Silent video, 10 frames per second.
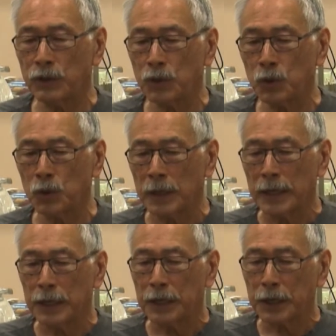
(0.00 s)
to
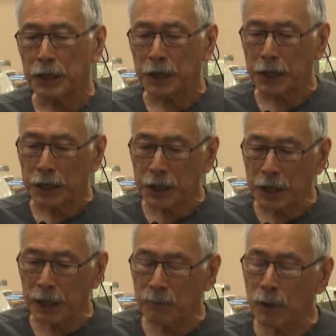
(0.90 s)

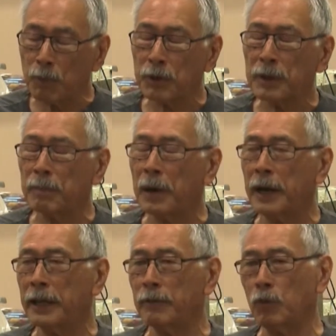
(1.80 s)
come up with a
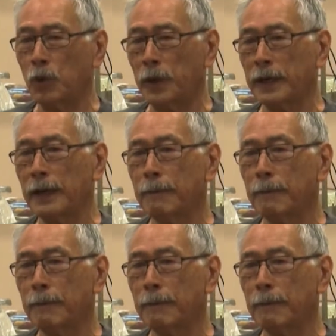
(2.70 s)
body of work